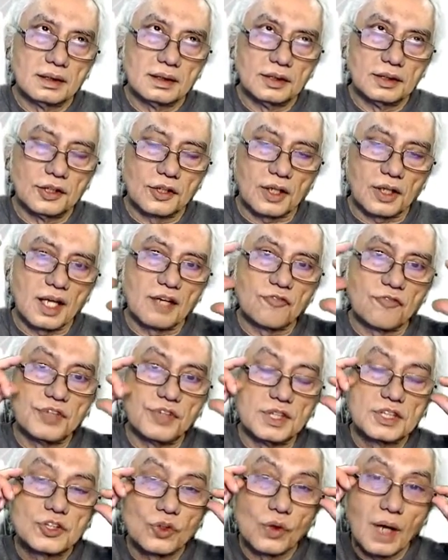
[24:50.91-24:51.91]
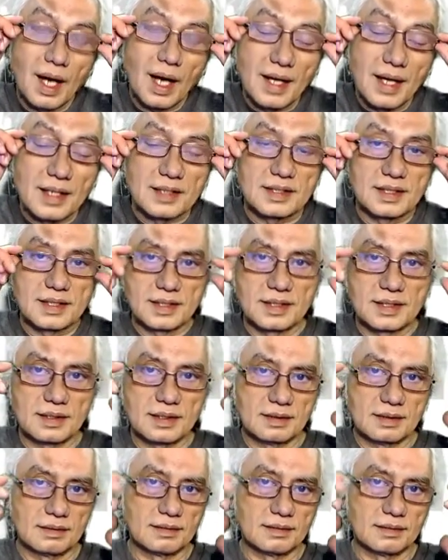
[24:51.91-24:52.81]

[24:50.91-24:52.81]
you can visualize